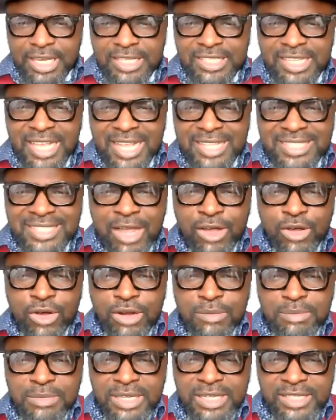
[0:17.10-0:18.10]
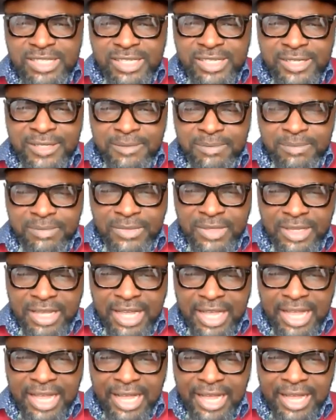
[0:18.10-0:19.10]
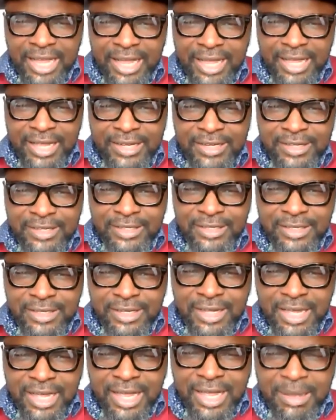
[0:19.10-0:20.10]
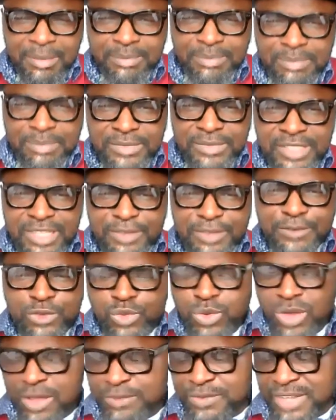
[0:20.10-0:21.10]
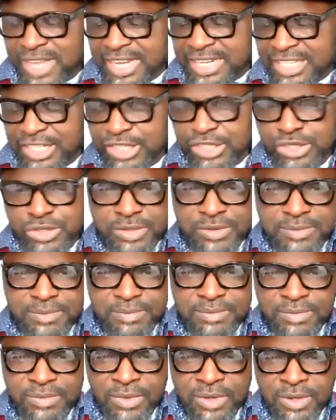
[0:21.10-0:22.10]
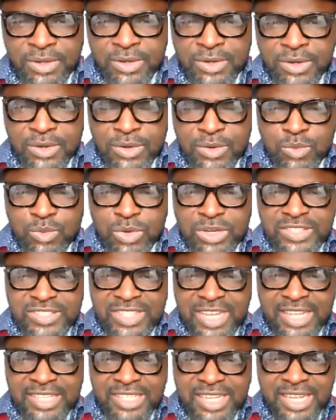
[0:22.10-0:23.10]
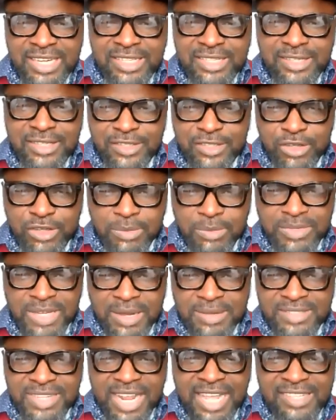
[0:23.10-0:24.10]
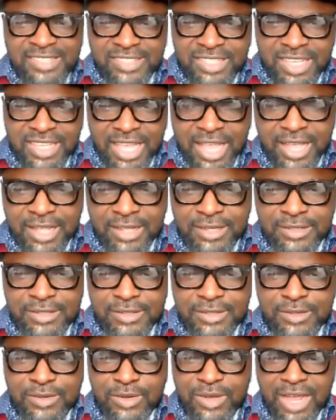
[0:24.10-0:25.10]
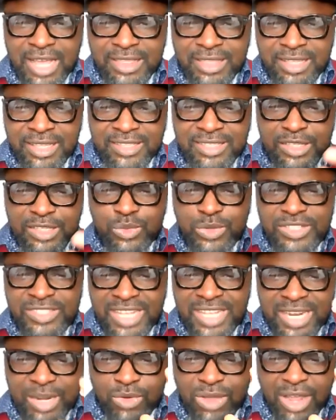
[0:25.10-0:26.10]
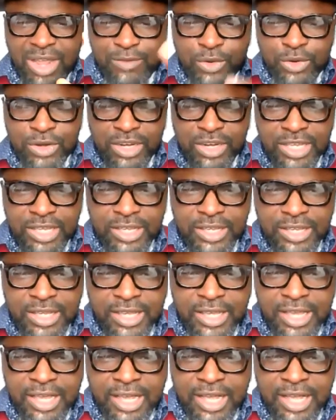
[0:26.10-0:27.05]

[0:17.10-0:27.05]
Is our town hall meeting, uh, um, the 12th edition. We started sometimes last year. I think since we started, we have only